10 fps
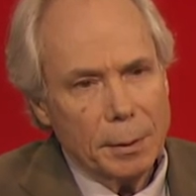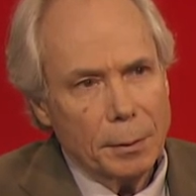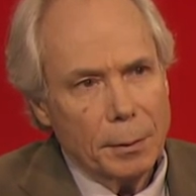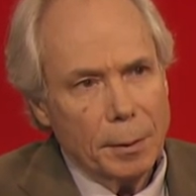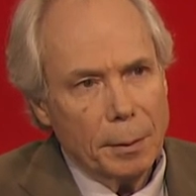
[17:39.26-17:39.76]

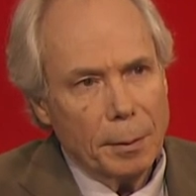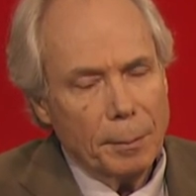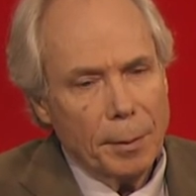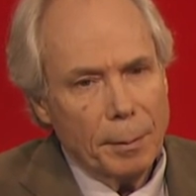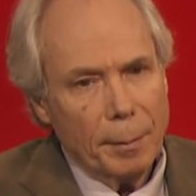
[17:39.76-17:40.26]
story, the
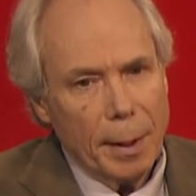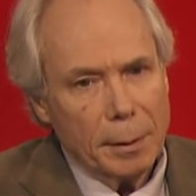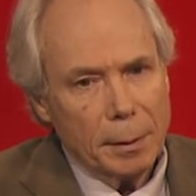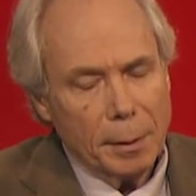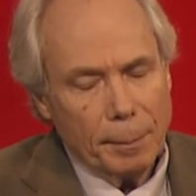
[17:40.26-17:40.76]
black
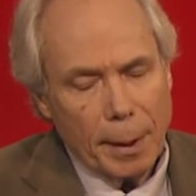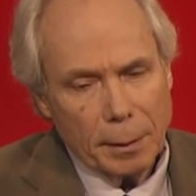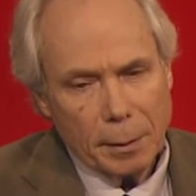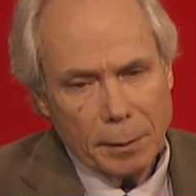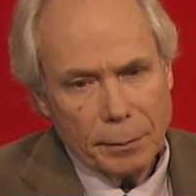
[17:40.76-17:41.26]

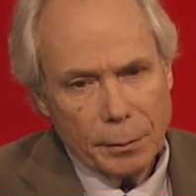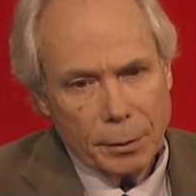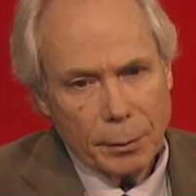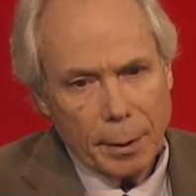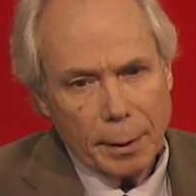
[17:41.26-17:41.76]
glove
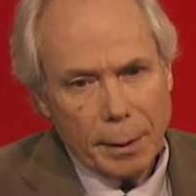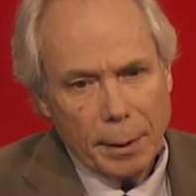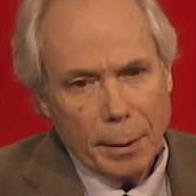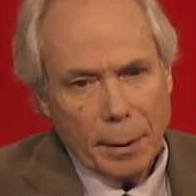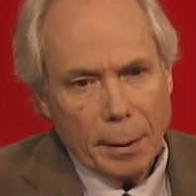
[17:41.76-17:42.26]
squad.
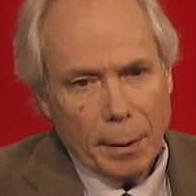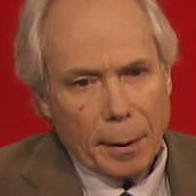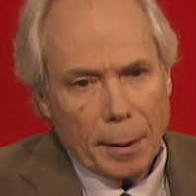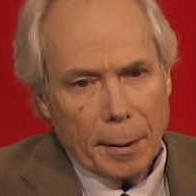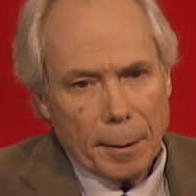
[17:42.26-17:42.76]

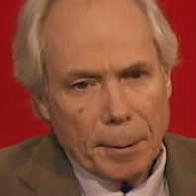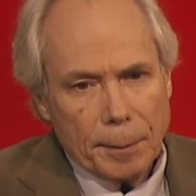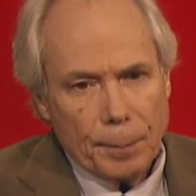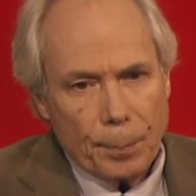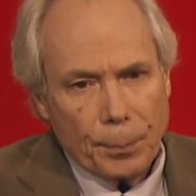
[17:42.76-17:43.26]
They
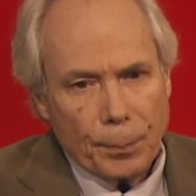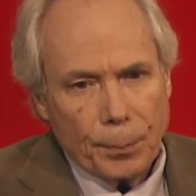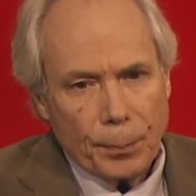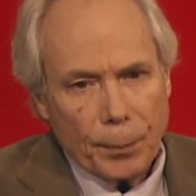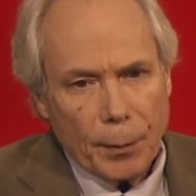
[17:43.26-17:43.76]
back up each